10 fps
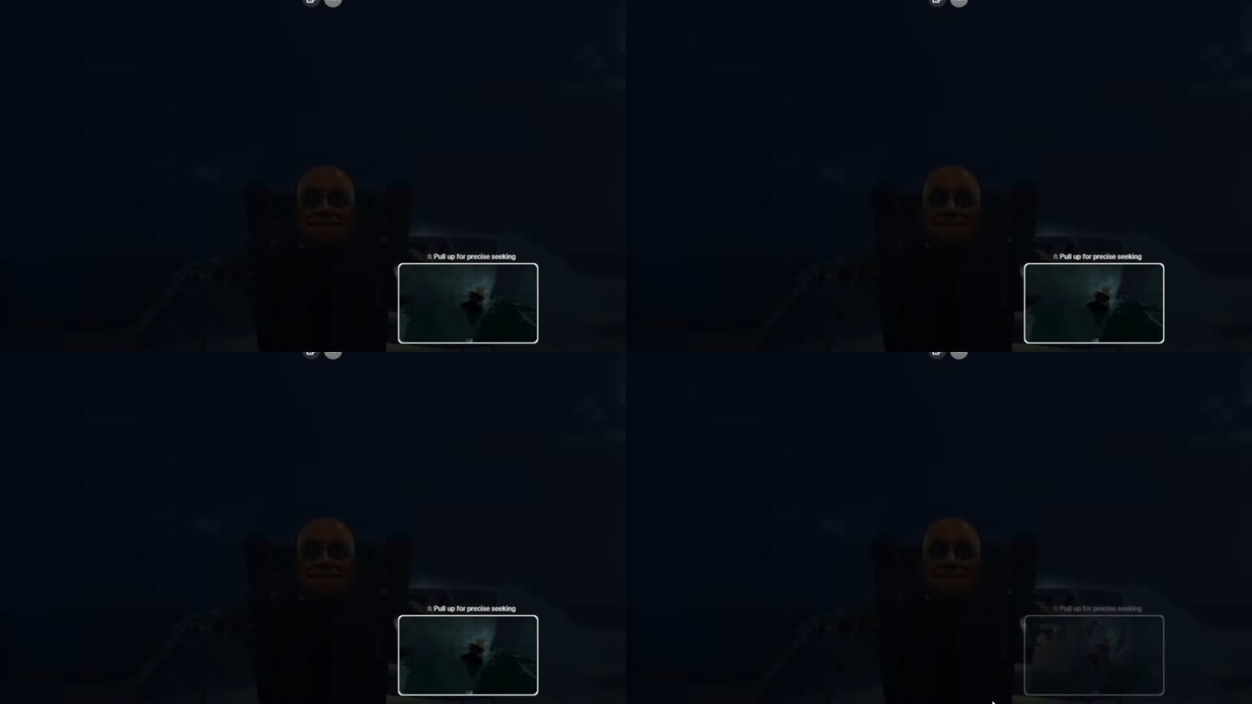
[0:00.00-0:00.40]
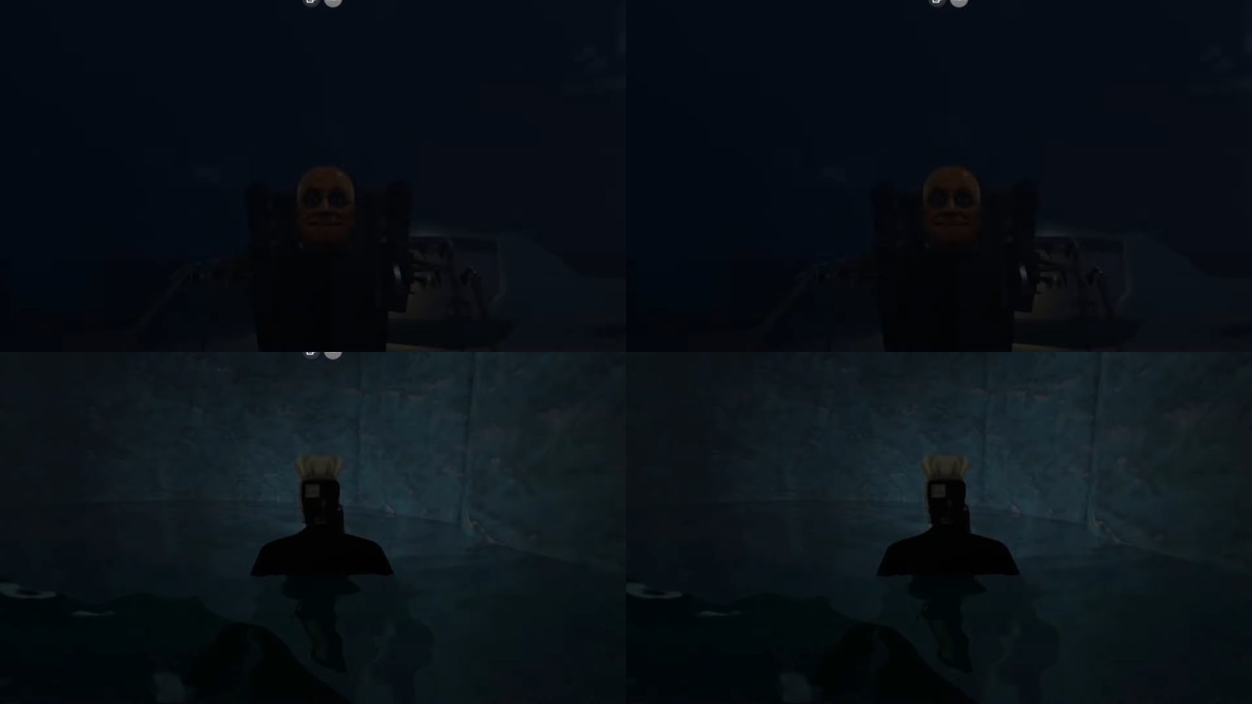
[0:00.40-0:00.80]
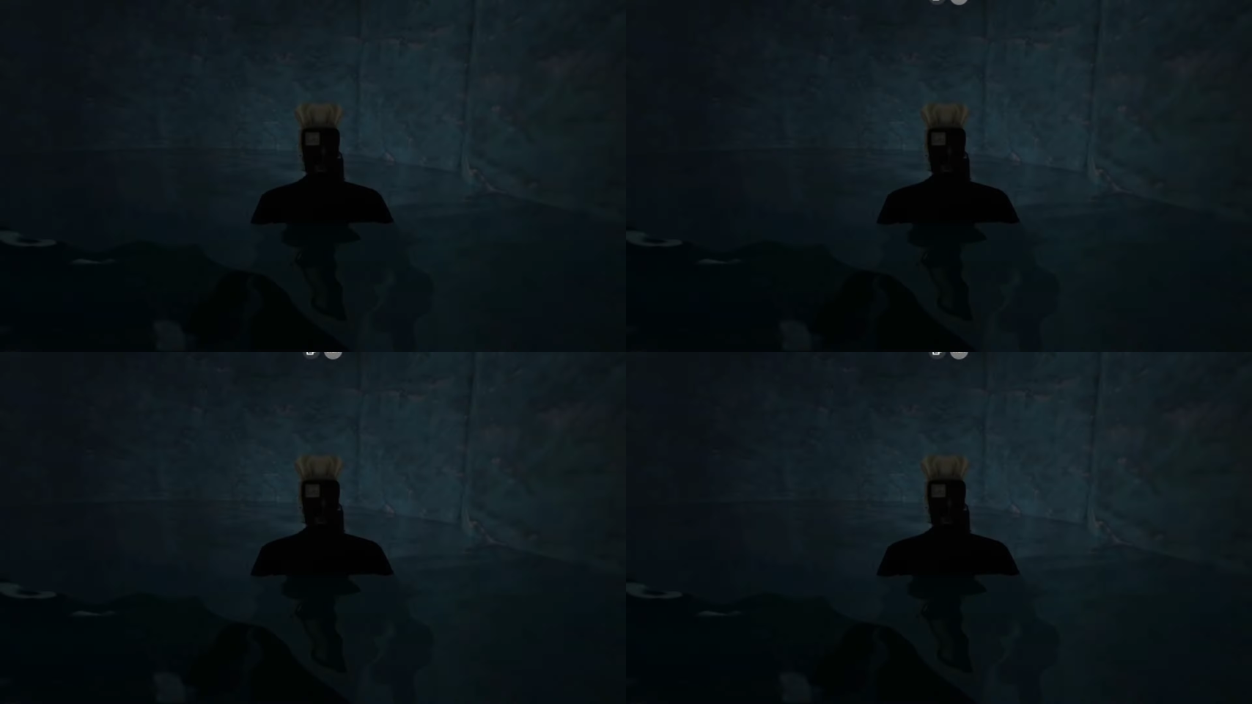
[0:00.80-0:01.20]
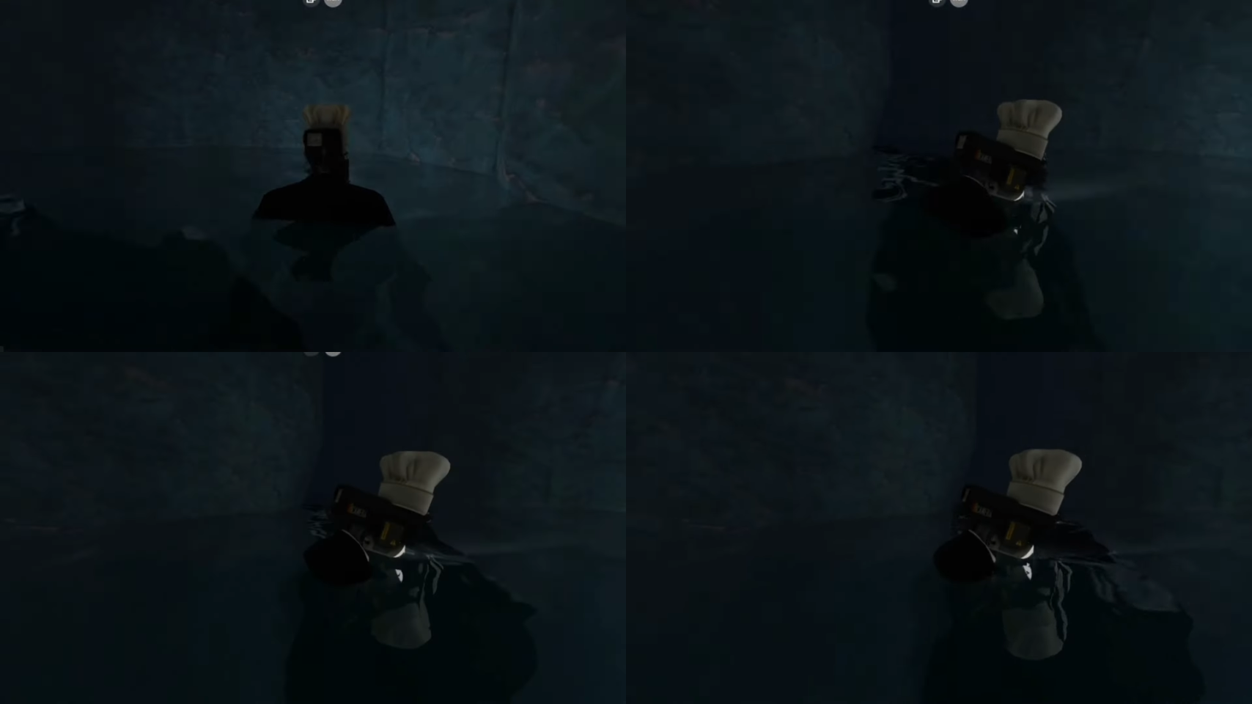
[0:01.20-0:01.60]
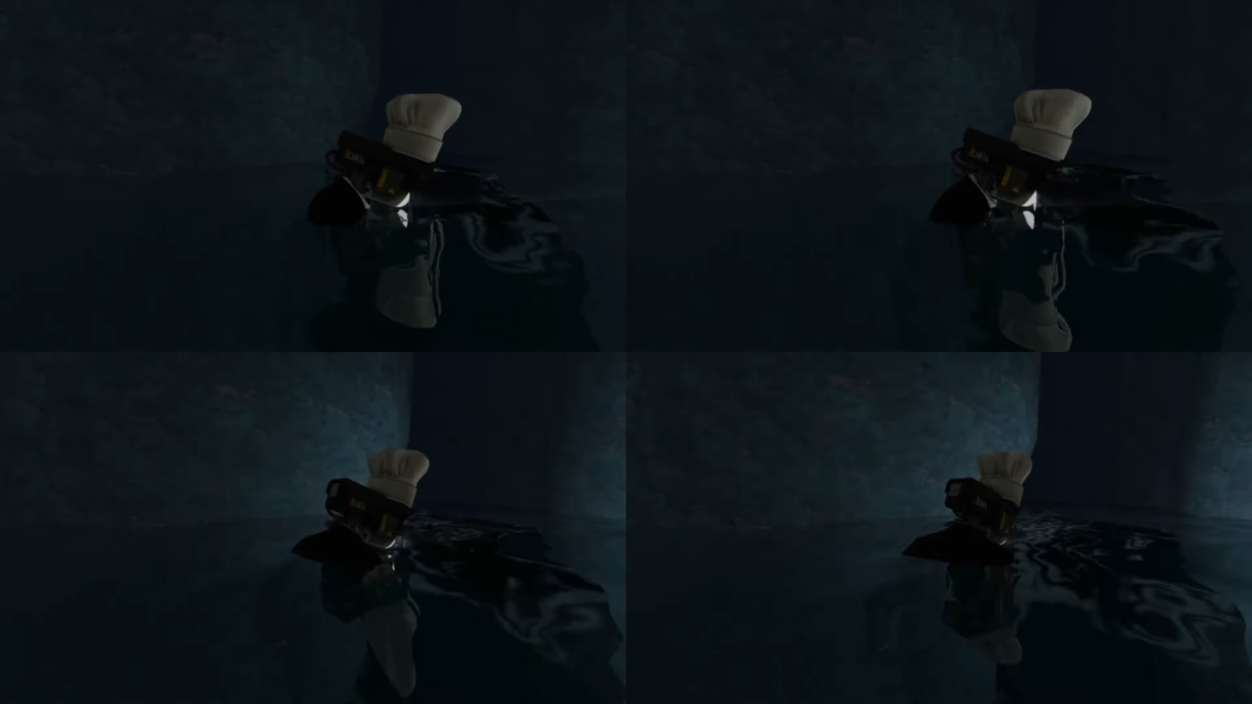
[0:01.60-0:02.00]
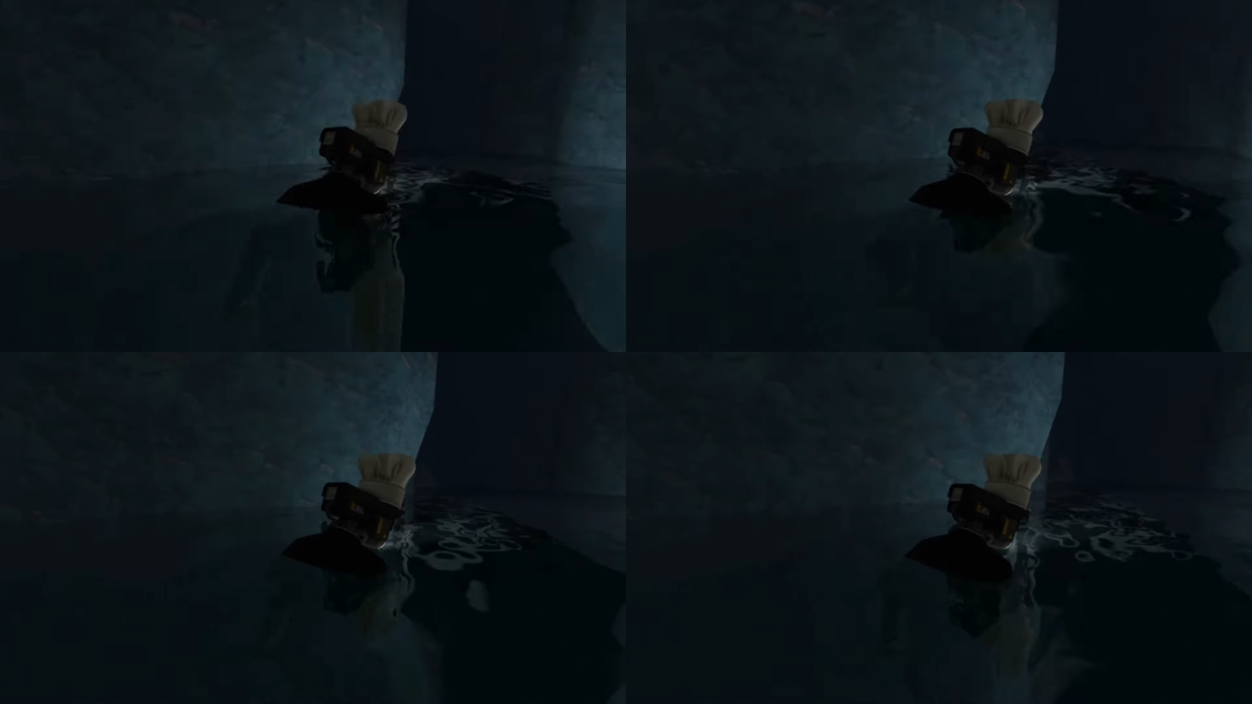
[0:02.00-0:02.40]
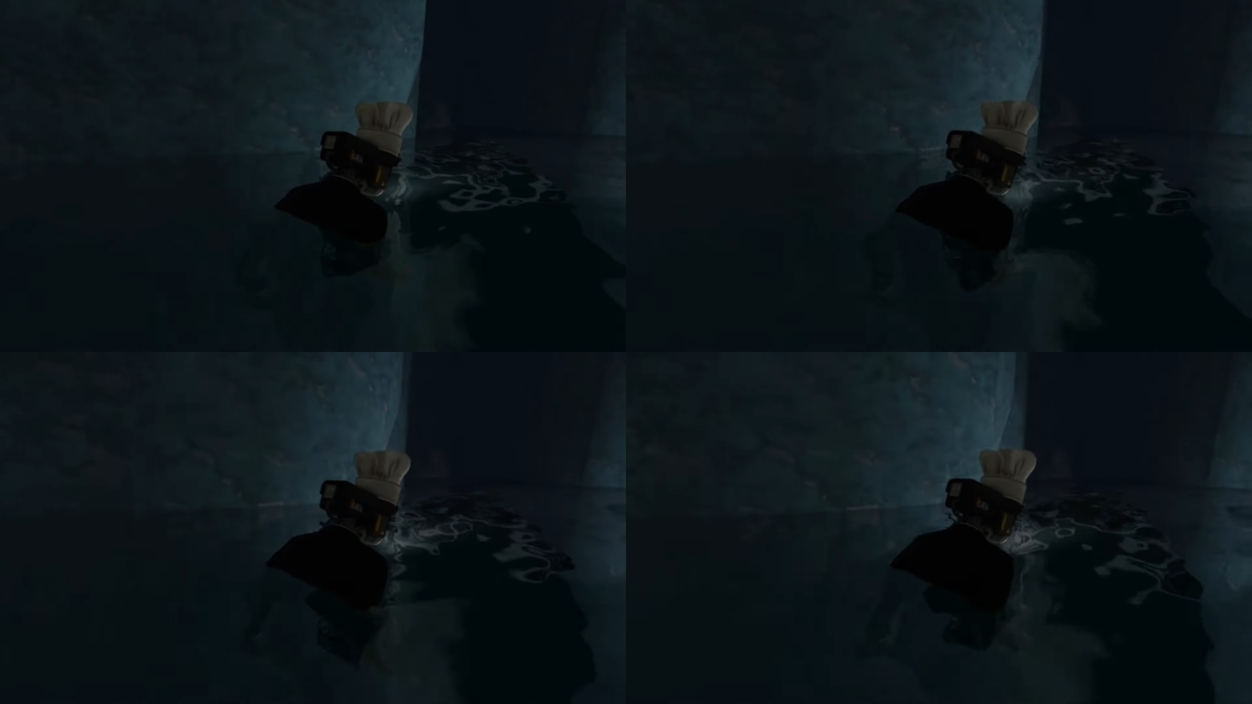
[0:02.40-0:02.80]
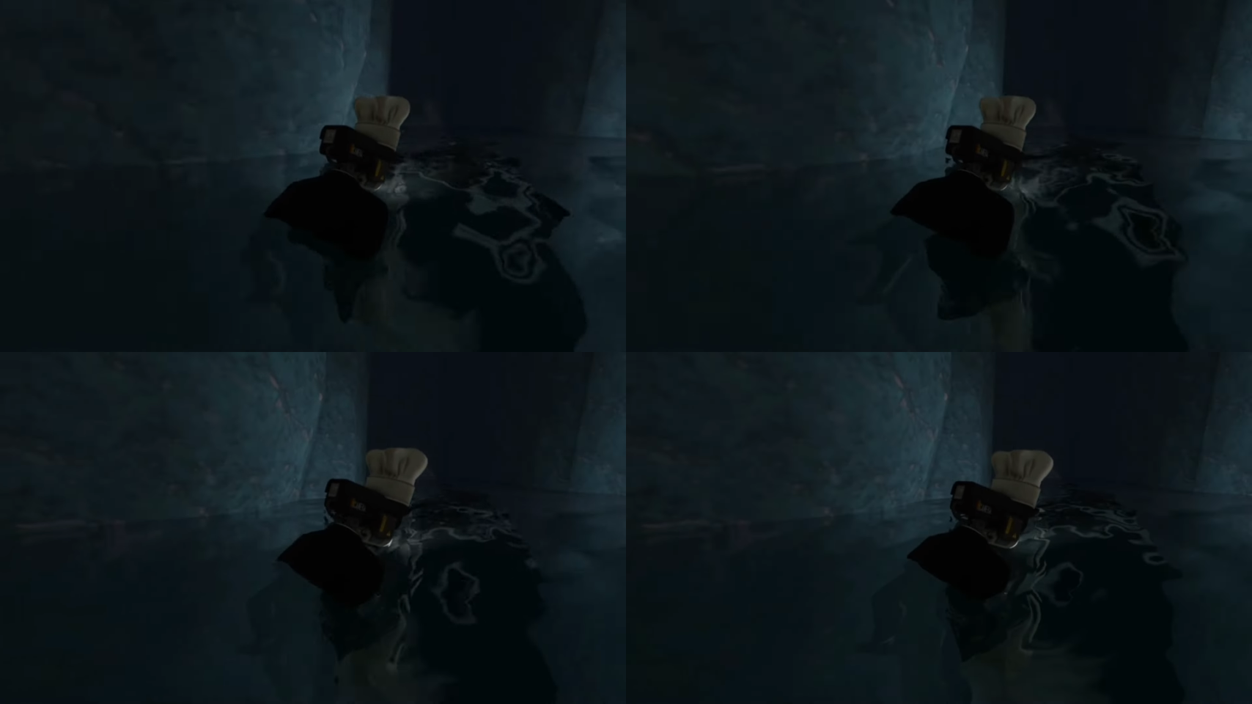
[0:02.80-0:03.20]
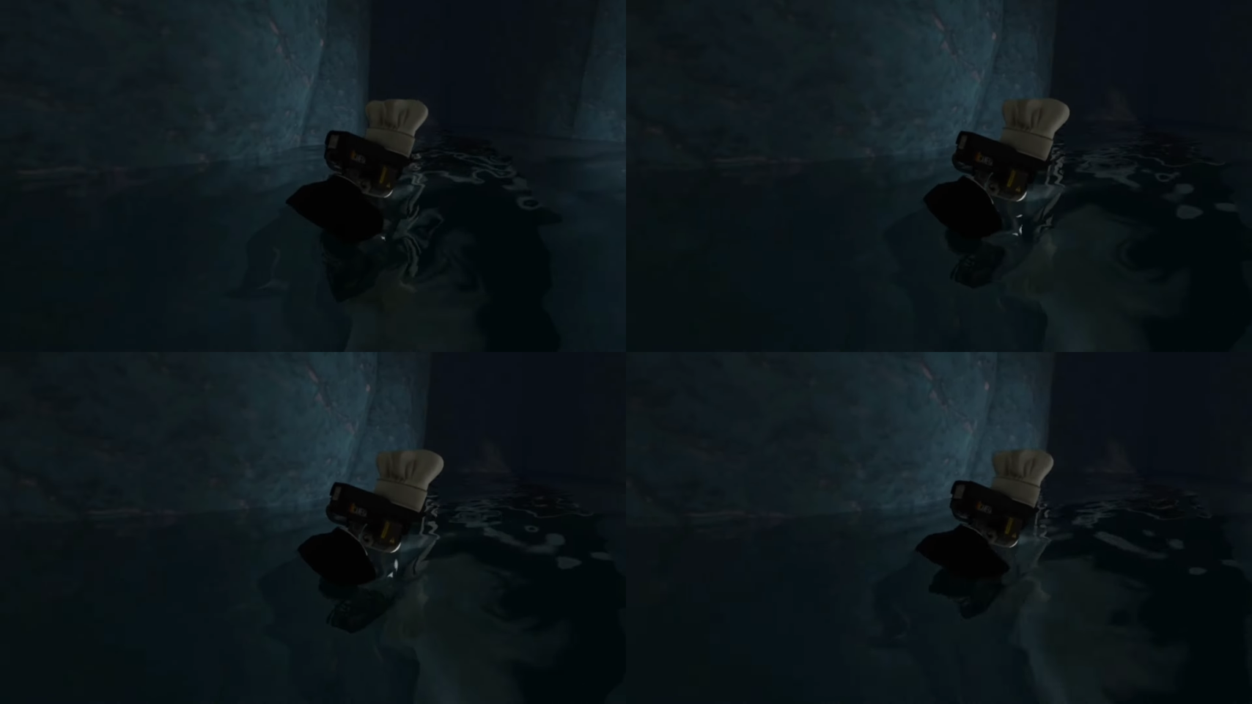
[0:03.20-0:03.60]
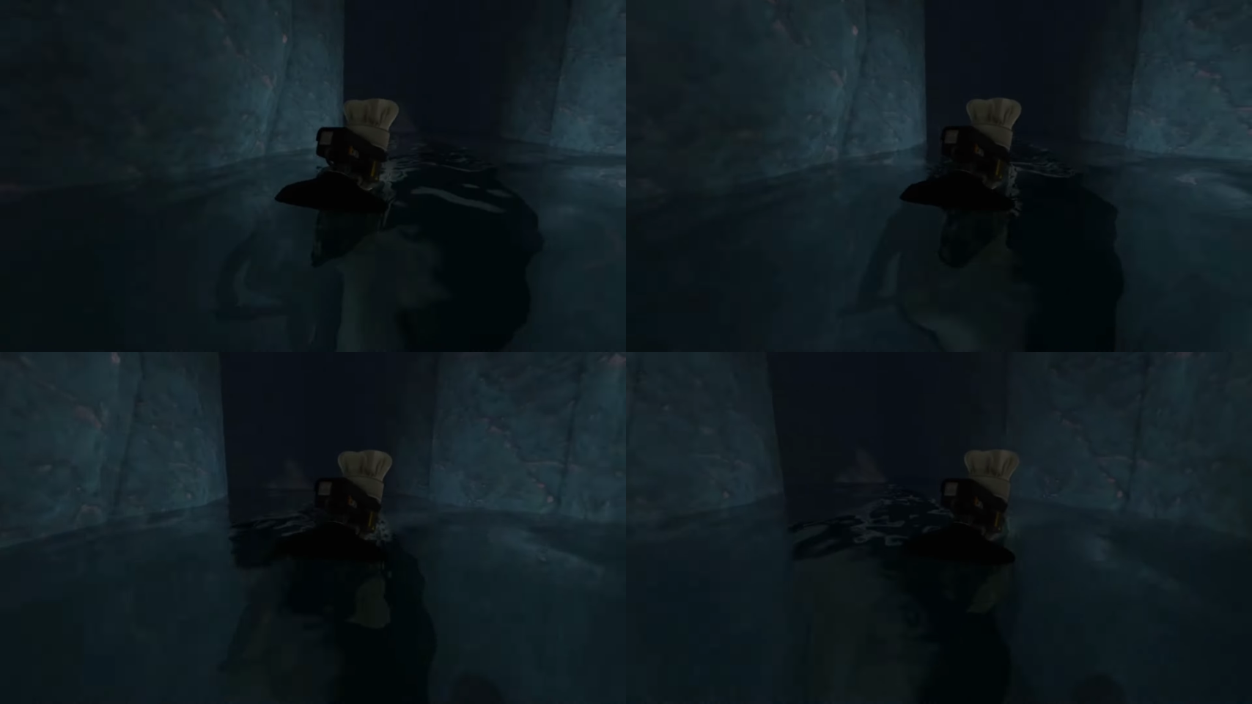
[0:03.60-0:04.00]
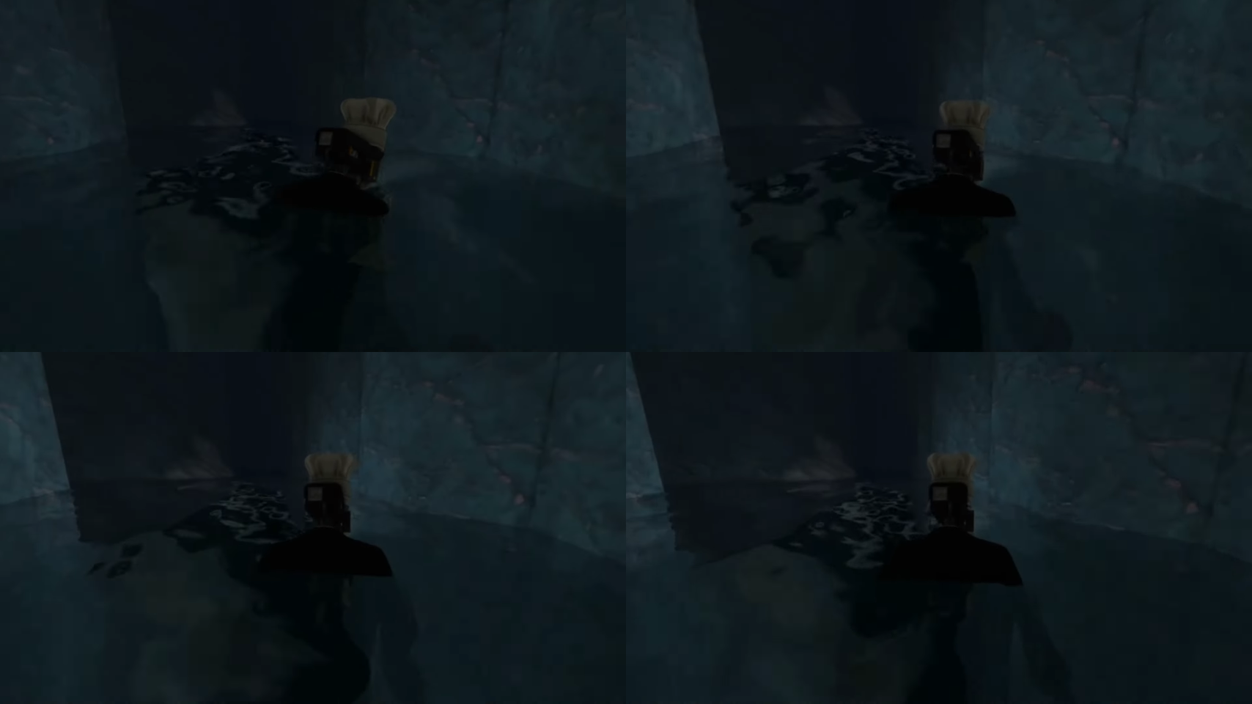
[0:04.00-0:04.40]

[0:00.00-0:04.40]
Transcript: No face is visible, so there are no lips to read.